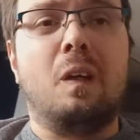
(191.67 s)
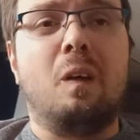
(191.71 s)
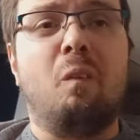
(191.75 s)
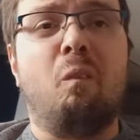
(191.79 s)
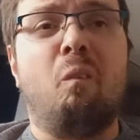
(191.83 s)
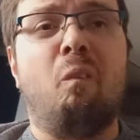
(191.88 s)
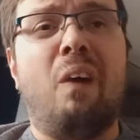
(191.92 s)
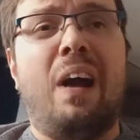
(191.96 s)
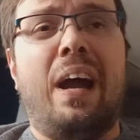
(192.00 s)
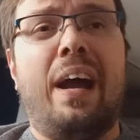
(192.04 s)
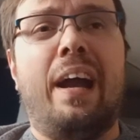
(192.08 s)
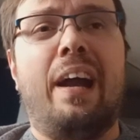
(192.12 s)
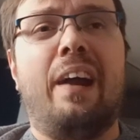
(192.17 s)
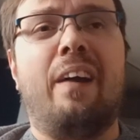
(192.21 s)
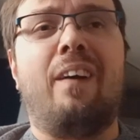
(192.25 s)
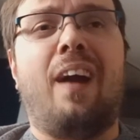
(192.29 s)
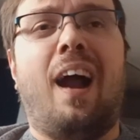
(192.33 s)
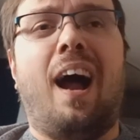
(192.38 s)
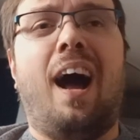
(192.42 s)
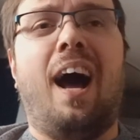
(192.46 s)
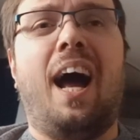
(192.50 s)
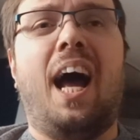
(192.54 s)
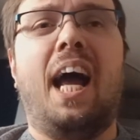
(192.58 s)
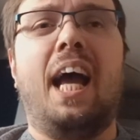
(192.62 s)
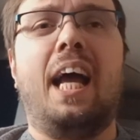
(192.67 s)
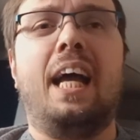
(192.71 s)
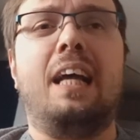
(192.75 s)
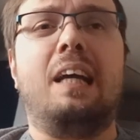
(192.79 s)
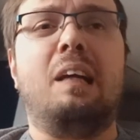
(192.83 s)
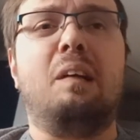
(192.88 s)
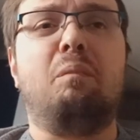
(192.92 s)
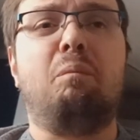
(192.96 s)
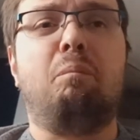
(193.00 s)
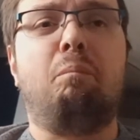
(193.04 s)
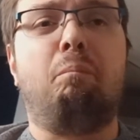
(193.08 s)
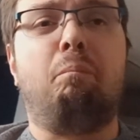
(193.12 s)
where
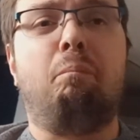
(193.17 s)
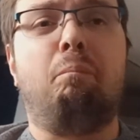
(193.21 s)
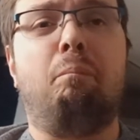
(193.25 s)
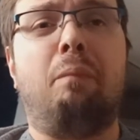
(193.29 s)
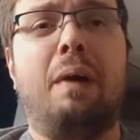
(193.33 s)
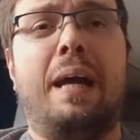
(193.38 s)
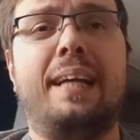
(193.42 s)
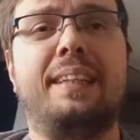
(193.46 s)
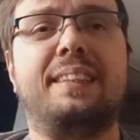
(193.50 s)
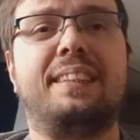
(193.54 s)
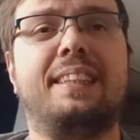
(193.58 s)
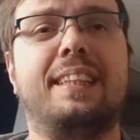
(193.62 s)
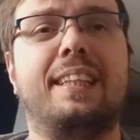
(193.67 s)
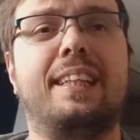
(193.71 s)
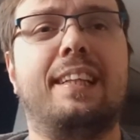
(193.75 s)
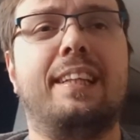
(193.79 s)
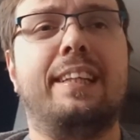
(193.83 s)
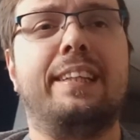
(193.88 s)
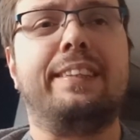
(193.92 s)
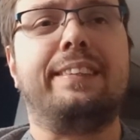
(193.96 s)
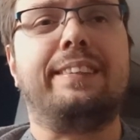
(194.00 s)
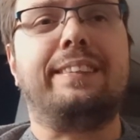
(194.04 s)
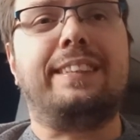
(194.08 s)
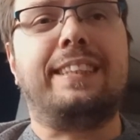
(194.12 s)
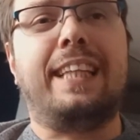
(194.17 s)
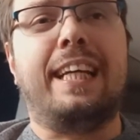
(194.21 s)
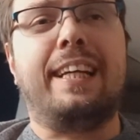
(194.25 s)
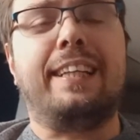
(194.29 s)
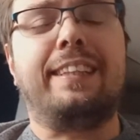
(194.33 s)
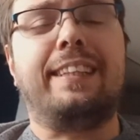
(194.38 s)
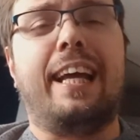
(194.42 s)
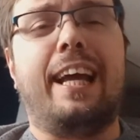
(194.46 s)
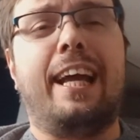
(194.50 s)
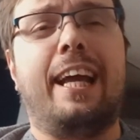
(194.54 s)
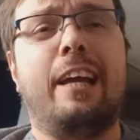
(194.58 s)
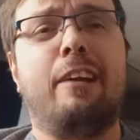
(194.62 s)
I basically
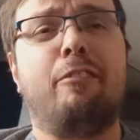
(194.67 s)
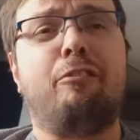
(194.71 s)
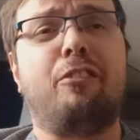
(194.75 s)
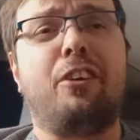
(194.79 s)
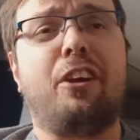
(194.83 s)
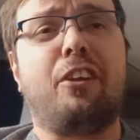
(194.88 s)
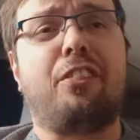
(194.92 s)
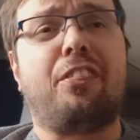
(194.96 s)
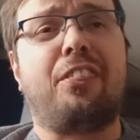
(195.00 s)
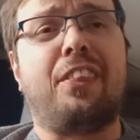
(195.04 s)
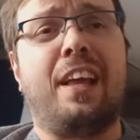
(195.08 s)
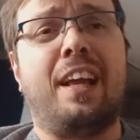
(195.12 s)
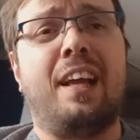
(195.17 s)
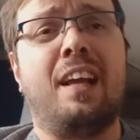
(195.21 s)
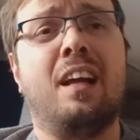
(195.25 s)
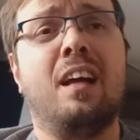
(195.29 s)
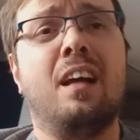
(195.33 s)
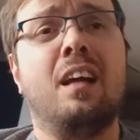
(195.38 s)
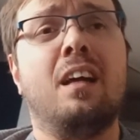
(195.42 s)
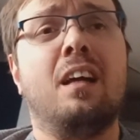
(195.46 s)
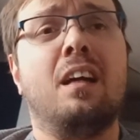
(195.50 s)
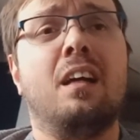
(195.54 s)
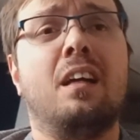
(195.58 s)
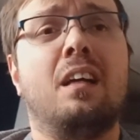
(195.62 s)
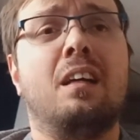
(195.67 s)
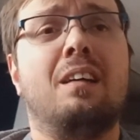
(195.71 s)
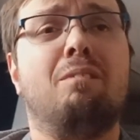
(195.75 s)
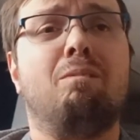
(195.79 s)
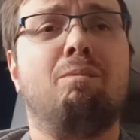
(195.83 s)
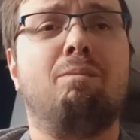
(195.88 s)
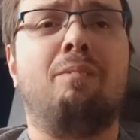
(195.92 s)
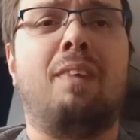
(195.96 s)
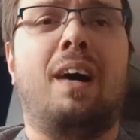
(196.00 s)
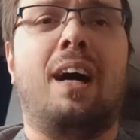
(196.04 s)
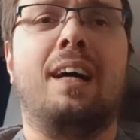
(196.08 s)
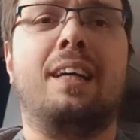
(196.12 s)
did everything
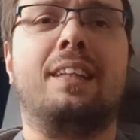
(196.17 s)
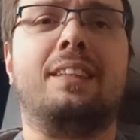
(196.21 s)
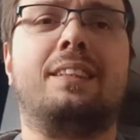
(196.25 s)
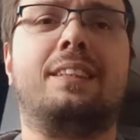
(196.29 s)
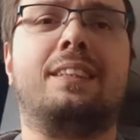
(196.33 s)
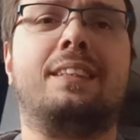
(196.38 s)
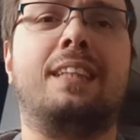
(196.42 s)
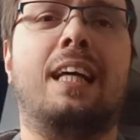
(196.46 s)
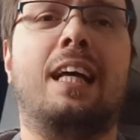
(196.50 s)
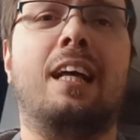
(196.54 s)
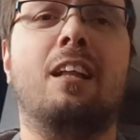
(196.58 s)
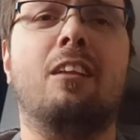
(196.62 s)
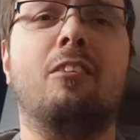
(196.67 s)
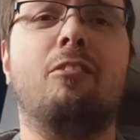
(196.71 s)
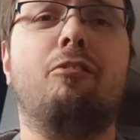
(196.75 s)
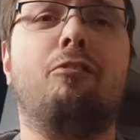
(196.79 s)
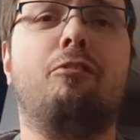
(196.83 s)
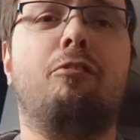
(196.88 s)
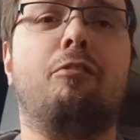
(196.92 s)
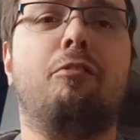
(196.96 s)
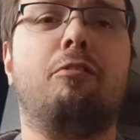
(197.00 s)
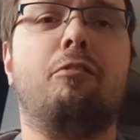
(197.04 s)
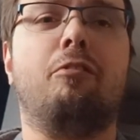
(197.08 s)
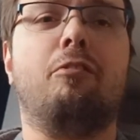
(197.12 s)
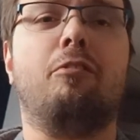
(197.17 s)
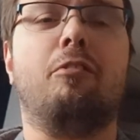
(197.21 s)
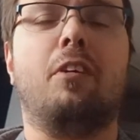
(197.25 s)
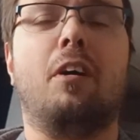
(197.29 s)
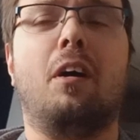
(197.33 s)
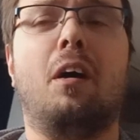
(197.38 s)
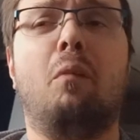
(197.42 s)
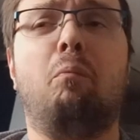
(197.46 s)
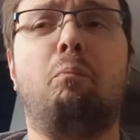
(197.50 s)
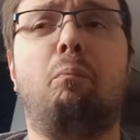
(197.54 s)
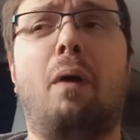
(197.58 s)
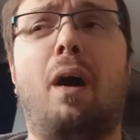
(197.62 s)
myself,
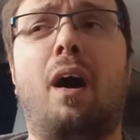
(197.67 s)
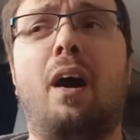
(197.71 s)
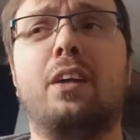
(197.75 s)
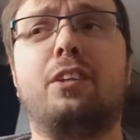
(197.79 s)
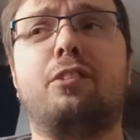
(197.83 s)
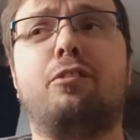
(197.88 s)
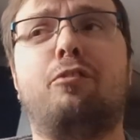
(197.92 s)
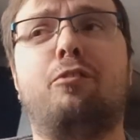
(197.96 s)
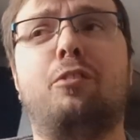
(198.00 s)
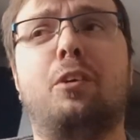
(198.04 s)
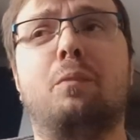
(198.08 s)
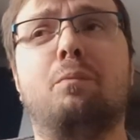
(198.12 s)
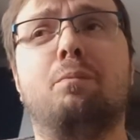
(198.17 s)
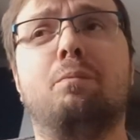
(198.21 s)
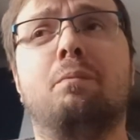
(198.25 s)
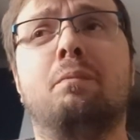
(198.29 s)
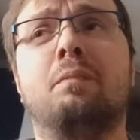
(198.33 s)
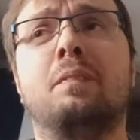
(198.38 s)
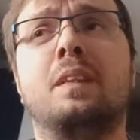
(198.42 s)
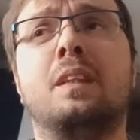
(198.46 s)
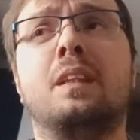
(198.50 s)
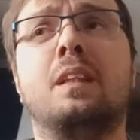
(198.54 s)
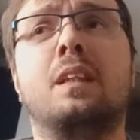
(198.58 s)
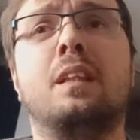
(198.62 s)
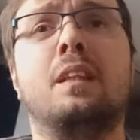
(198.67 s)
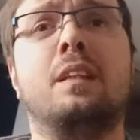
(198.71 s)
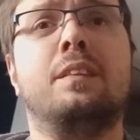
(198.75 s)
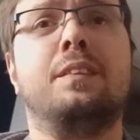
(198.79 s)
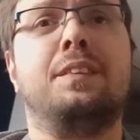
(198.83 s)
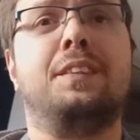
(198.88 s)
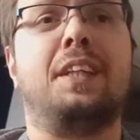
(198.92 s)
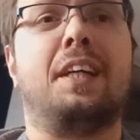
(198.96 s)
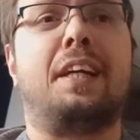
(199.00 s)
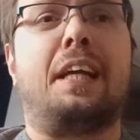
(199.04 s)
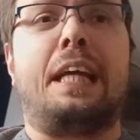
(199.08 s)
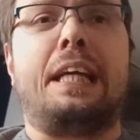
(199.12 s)
apart from
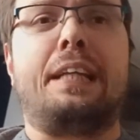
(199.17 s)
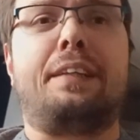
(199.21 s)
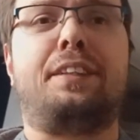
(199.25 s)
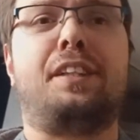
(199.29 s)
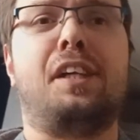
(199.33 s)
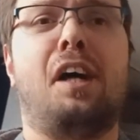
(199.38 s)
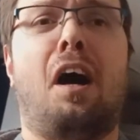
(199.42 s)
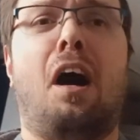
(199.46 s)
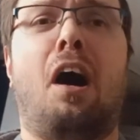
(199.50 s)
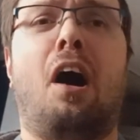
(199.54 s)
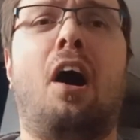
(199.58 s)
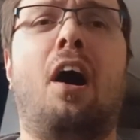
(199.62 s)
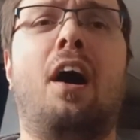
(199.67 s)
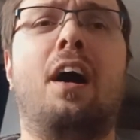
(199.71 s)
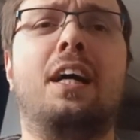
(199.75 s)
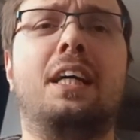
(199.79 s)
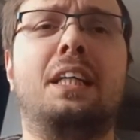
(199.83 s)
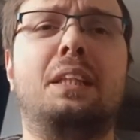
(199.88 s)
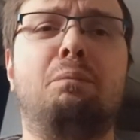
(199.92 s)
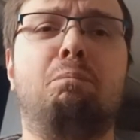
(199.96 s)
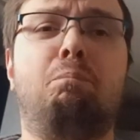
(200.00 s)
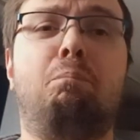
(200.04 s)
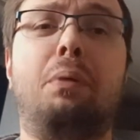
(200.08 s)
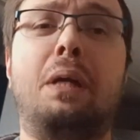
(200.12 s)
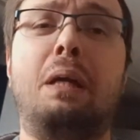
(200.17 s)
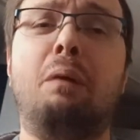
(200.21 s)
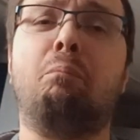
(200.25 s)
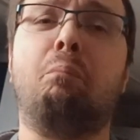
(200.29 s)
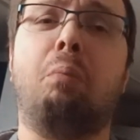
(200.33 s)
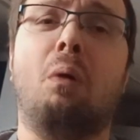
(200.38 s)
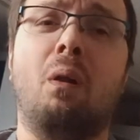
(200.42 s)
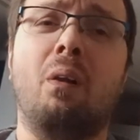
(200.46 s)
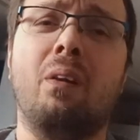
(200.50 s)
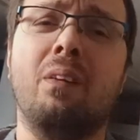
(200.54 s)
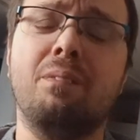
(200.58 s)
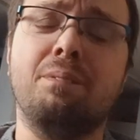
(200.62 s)
the guitar and
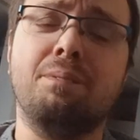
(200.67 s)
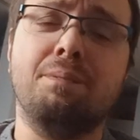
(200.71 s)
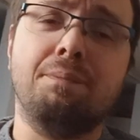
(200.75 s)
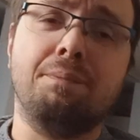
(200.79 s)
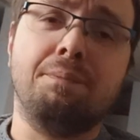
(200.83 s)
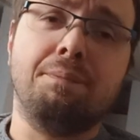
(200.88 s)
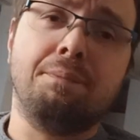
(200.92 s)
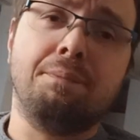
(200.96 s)
people,